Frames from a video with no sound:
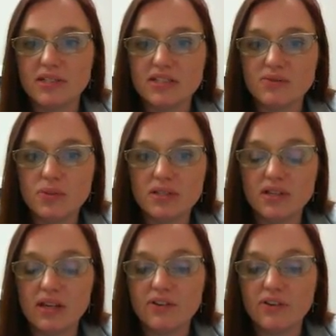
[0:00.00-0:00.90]
but this
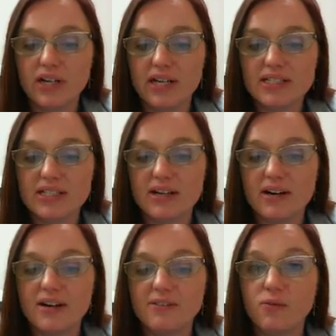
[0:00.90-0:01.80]
will give you an idea
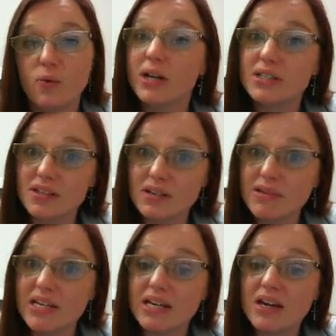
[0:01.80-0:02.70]
of what it's going
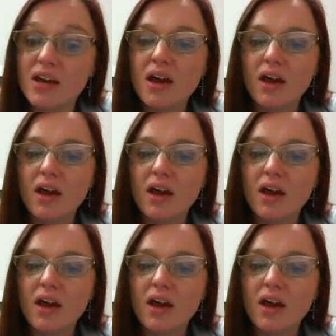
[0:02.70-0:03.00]
to be